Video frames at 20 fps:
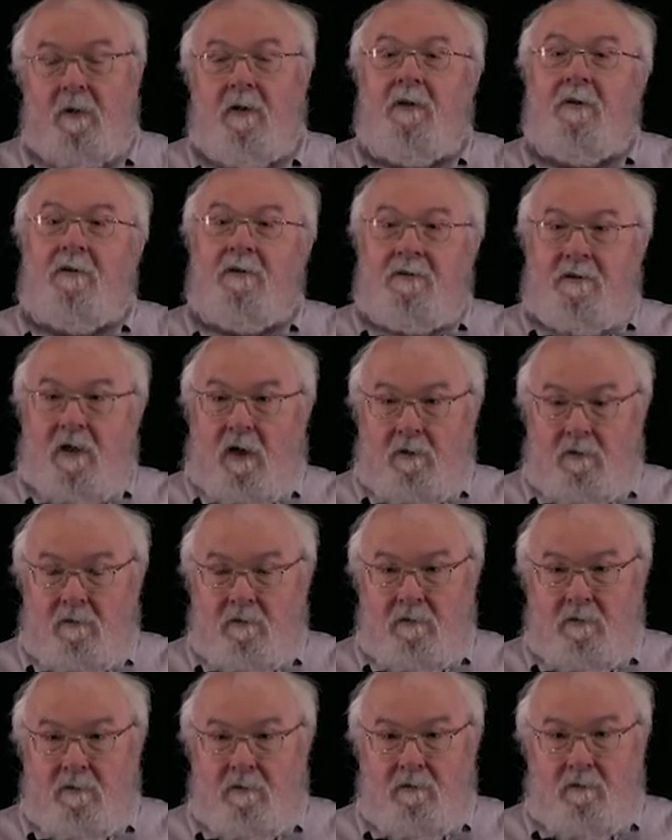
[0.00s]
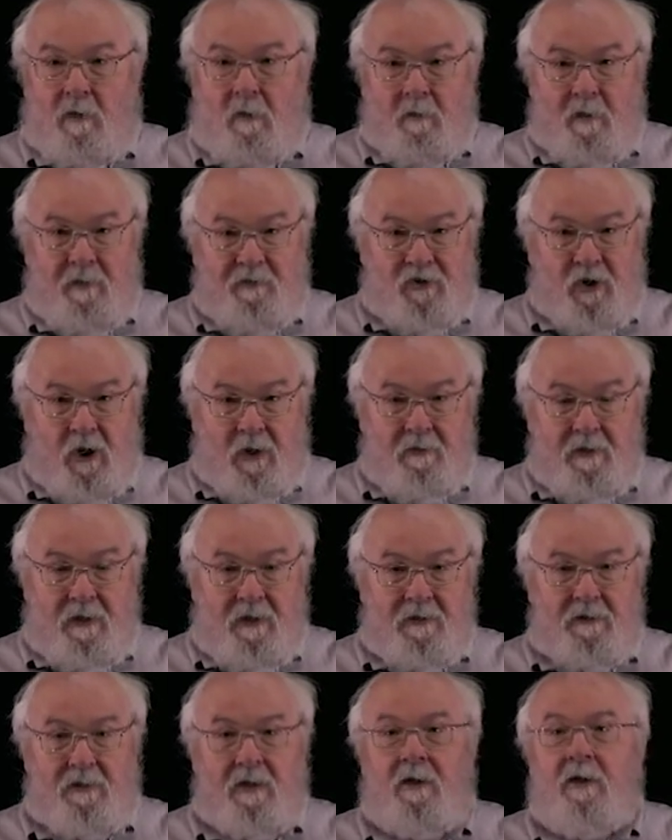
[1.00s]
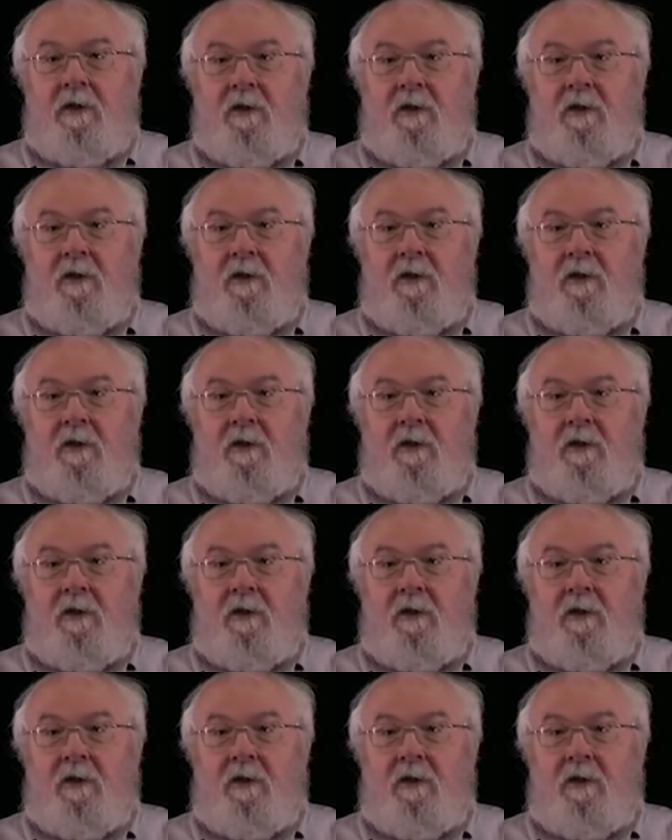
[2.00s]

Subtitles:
So what we've shown is